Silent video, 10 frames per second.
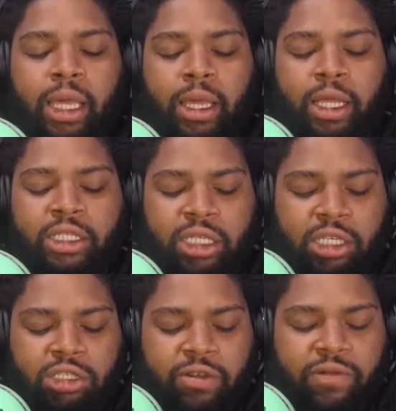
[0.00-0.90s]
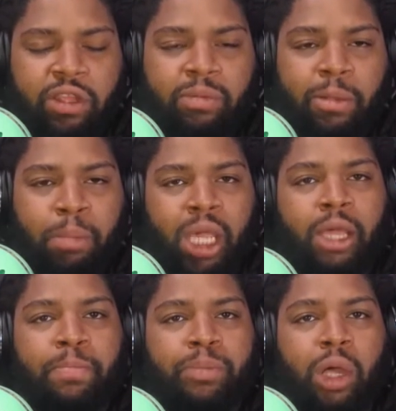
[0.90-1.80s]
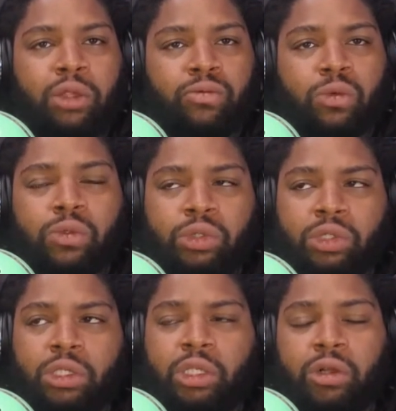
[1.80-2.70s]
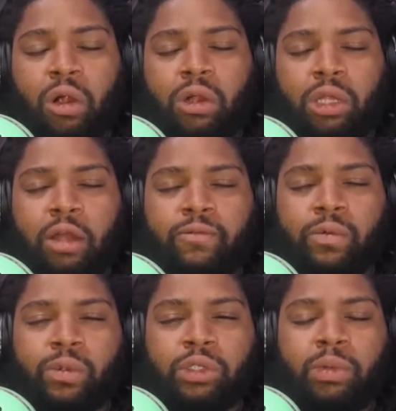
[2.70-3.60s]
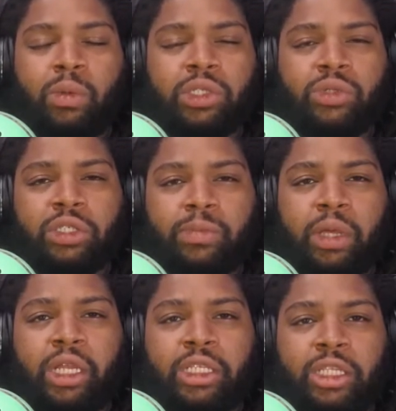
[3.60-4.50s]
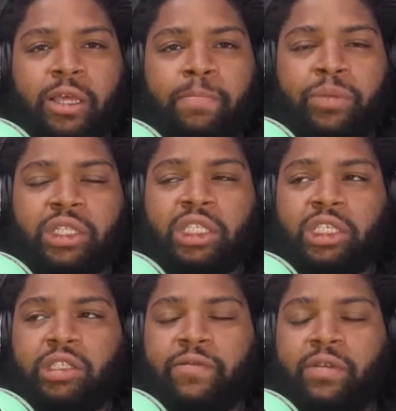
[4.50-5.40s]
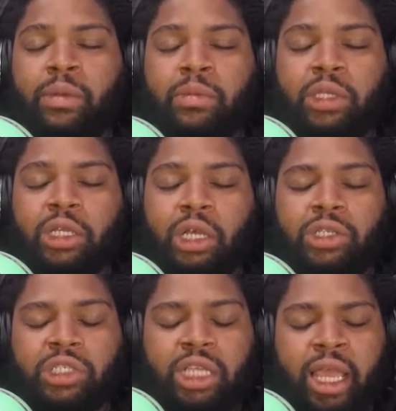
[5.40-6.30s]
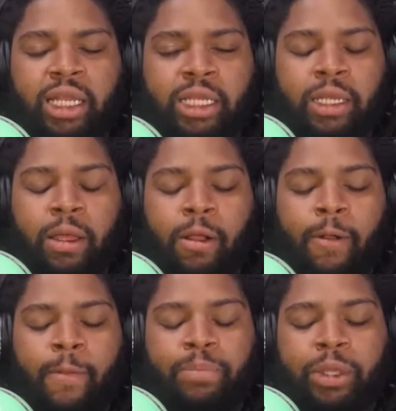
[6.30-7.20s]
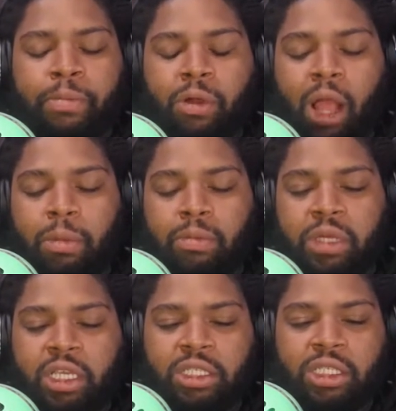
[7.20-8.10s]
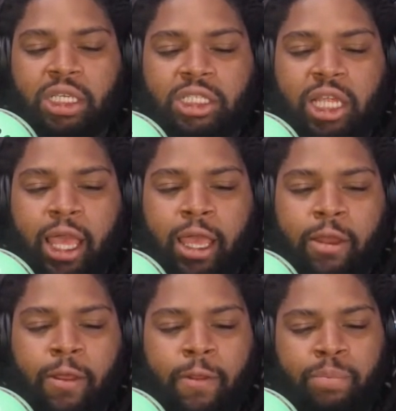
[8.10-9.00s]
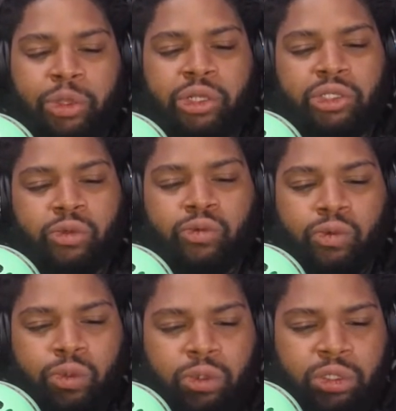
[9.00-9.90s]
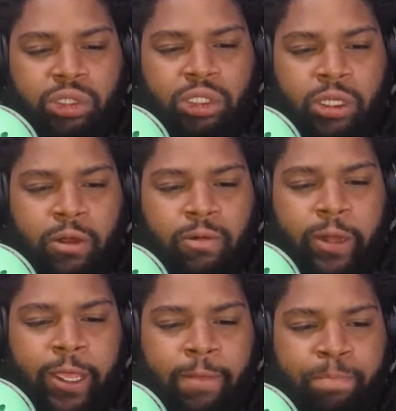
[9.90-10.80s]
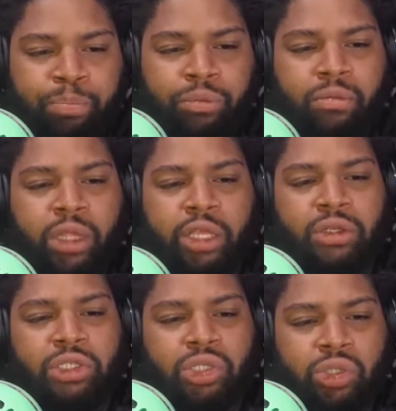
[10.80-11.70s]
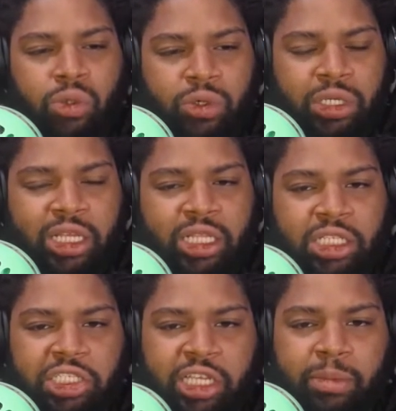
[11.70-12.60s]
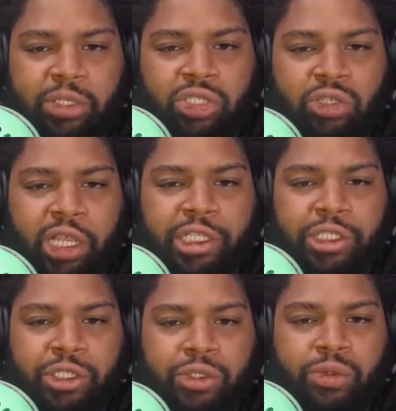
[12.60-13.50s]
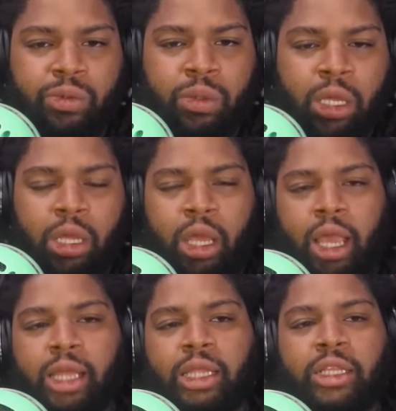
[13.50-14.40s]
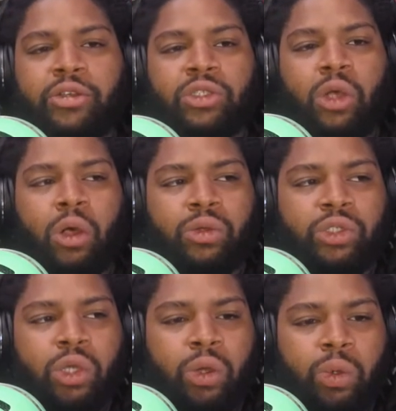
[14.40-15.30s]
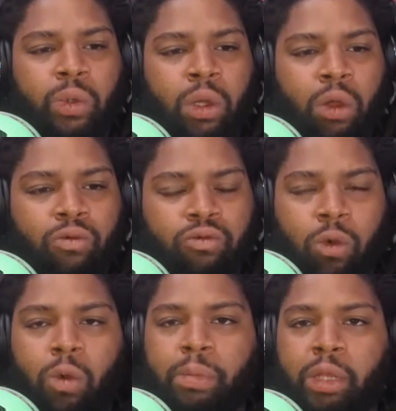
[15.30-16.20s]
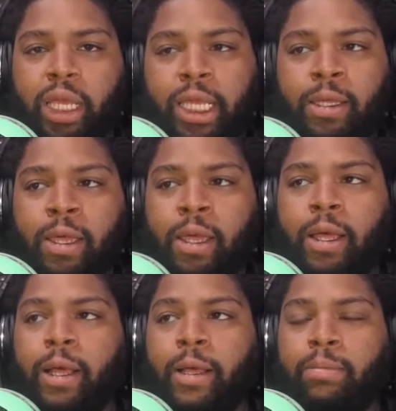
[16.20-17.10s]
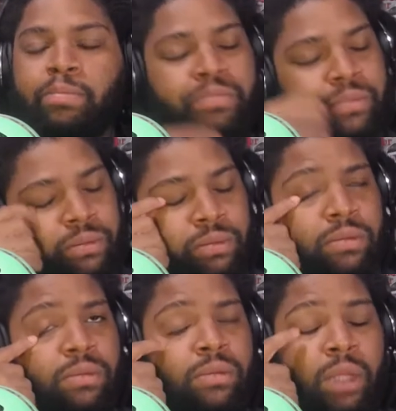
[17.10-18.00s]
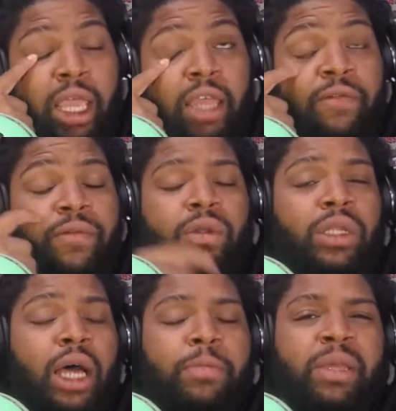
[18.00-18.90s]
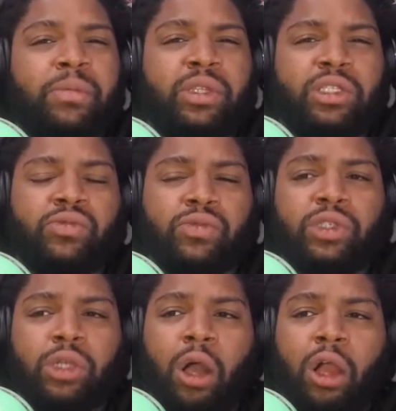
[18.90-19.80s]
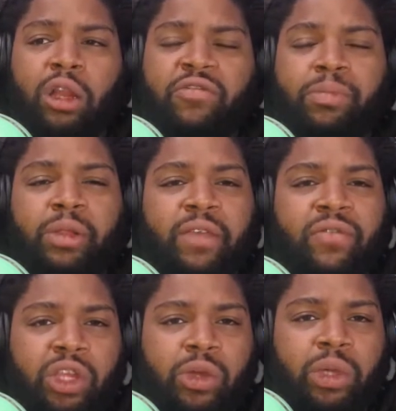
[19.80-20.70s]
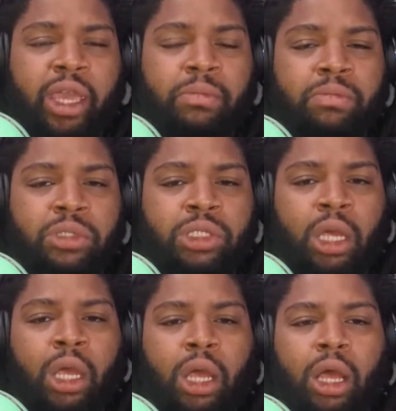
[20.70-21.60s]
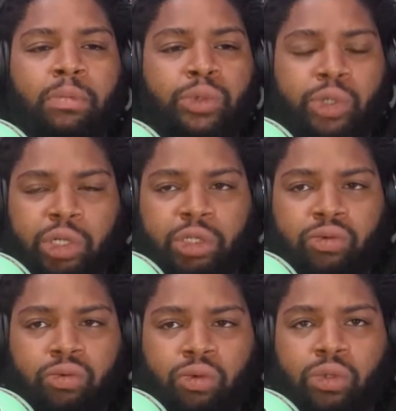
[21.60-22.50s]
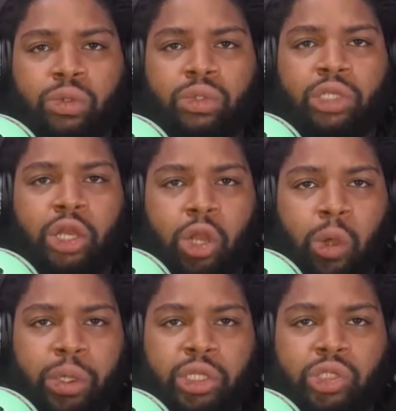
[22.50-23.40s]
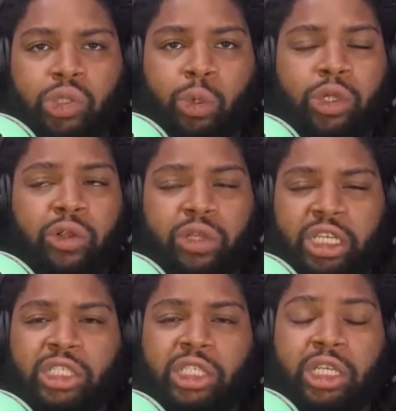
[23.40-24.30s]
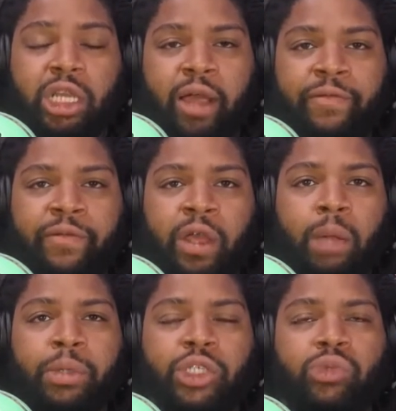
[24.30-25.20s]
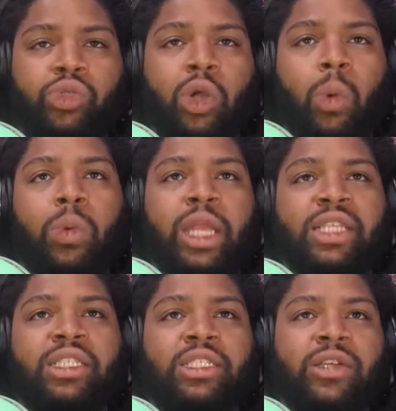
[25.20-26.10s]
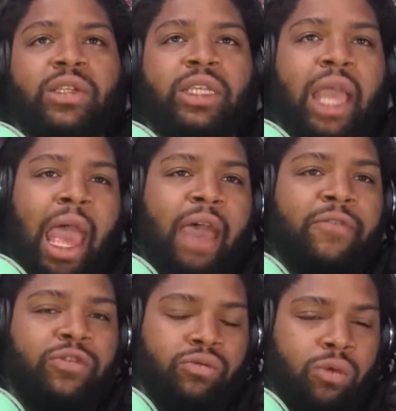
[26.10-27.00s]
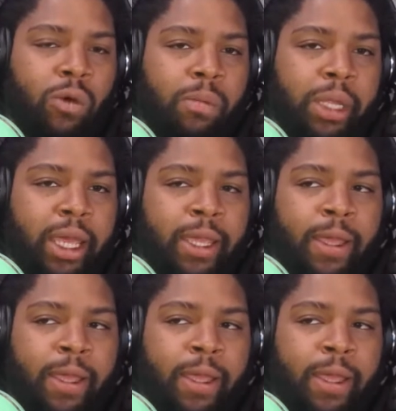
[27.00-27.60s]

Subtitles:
it's easier for them to pick up on the rules. There are a lot of rules, but once you explain it to them, it's easier for them to understand it. The problem is that there's the rules, right? There's a story that the GM is trying to do, and then there's also role playing. Um, and for a lot of people, this is really hard. If you play video games, learning the rules and knowing the story are easy enough, but you don't necessarily have to role play.